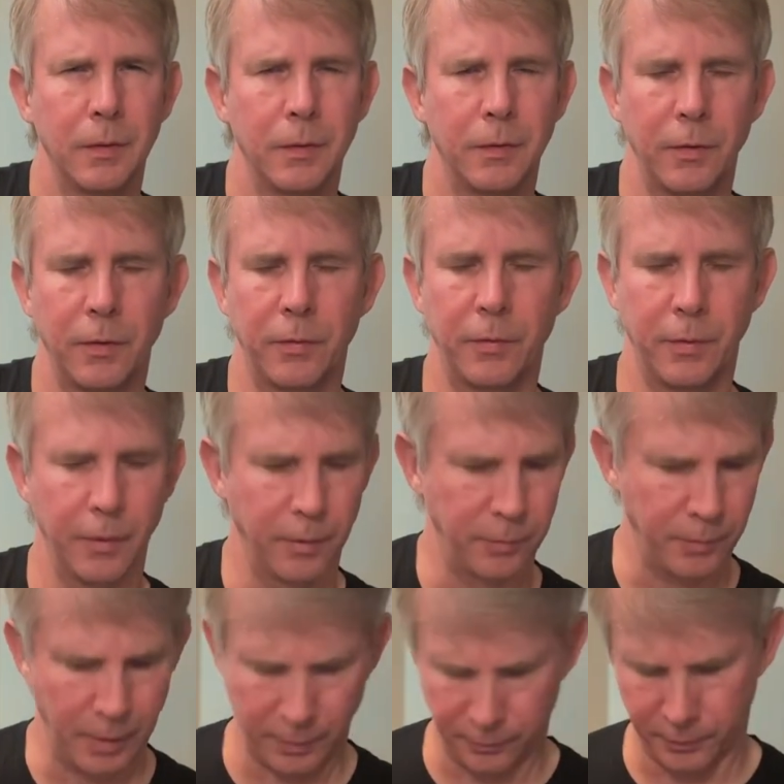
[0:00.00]
just does
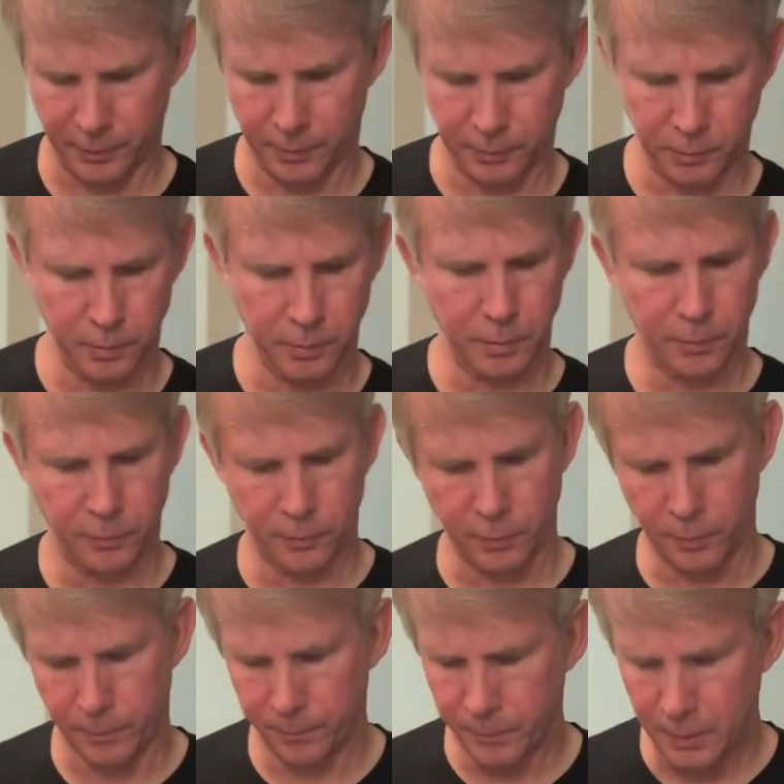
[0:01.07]
not sound good.
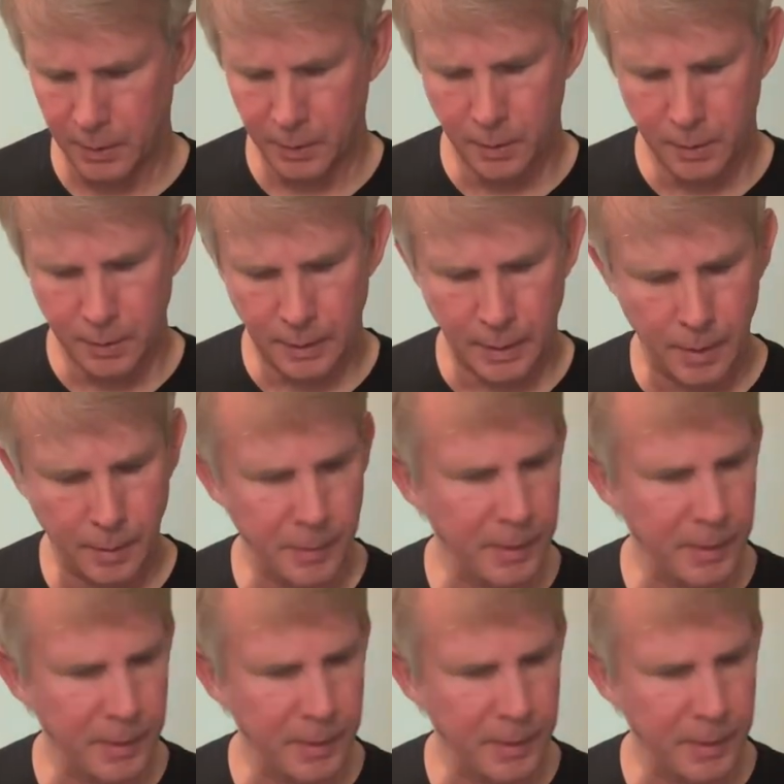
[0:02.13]
So I may